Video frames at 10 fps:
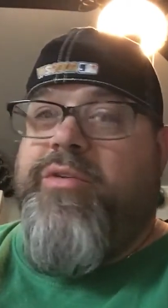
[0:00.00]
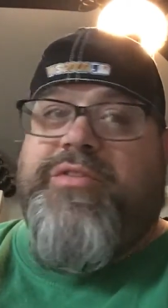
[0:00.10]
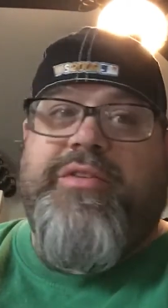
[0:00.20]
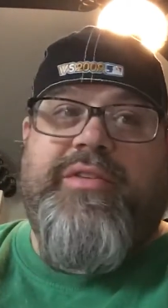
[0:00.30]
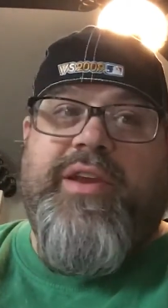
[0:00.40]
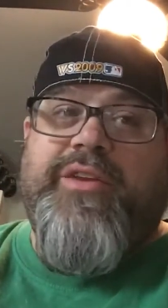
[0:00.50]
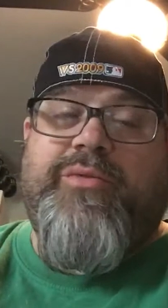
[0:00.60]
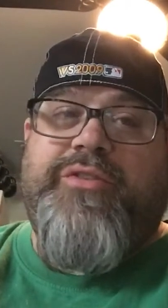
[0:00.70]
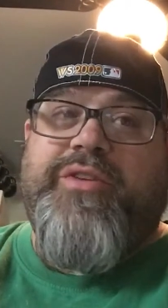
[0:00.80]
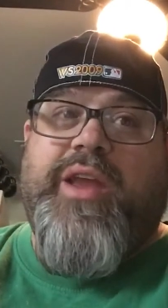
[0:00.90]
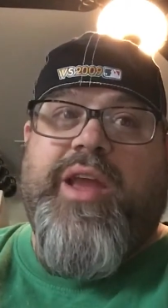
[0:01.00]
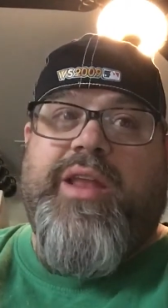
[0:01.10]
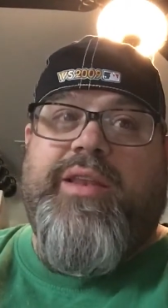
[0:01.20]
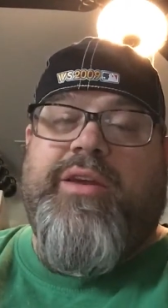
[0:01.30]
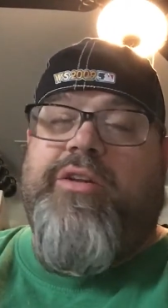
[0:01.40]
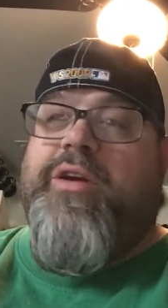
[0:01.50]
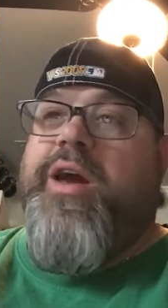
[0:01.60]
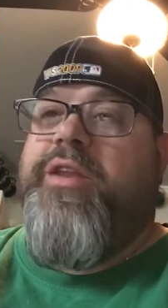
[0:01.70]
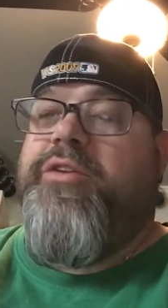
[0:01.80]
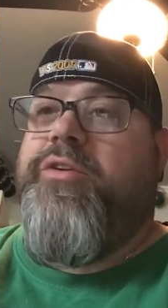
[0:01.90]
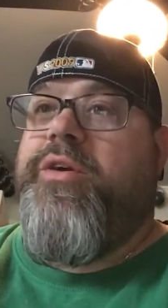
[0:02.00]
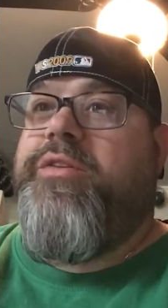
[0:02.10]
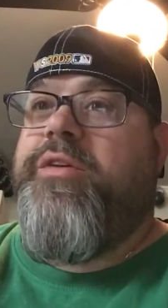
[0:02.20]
What you see is what you get. Don't know how to do it.